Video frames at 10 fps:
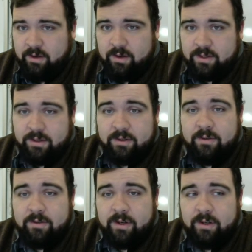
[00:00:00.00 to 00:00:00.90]
Alright, so the
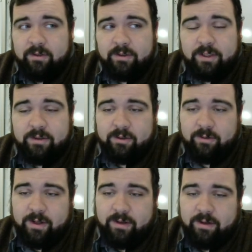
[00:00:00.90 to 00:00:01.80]
2 triangles I drew
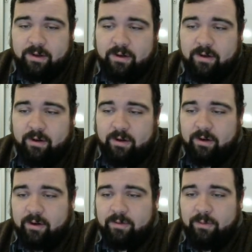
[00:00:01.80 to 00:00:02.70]
in there
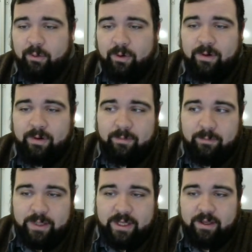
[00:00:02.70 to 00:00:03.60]
are for
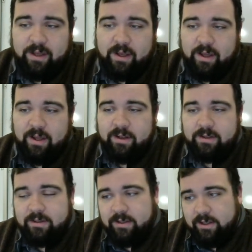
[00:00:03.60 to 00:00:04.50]
B and
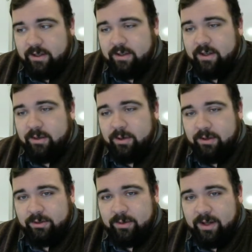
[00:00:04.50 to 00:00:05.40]
C. Now you would
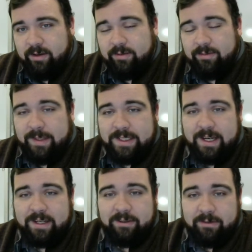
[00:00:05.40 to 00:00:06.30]
also have,
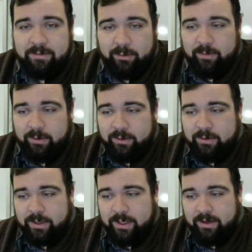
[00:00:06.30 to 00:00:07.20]
technically 4 of
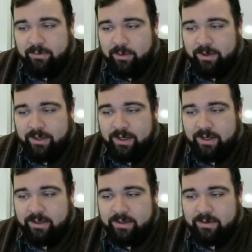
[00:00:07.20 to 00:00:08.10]
those. You would have one that
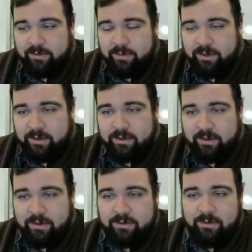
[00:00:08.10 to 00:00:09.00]
is from the
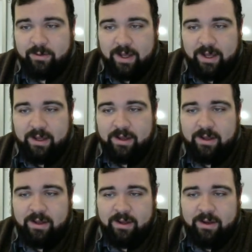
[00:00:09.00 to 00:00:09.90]
start to A,
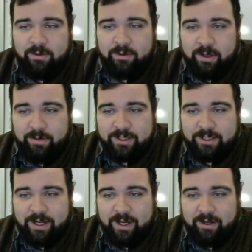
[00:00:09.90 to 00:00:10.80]
which would have a
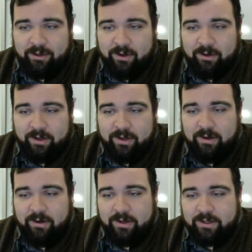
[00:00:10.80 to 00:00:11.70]
side along
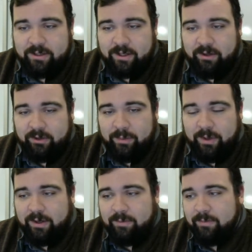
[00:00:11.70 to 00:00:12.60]
here and a side along the
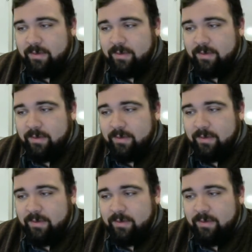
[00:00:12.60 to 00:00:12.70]
bottom,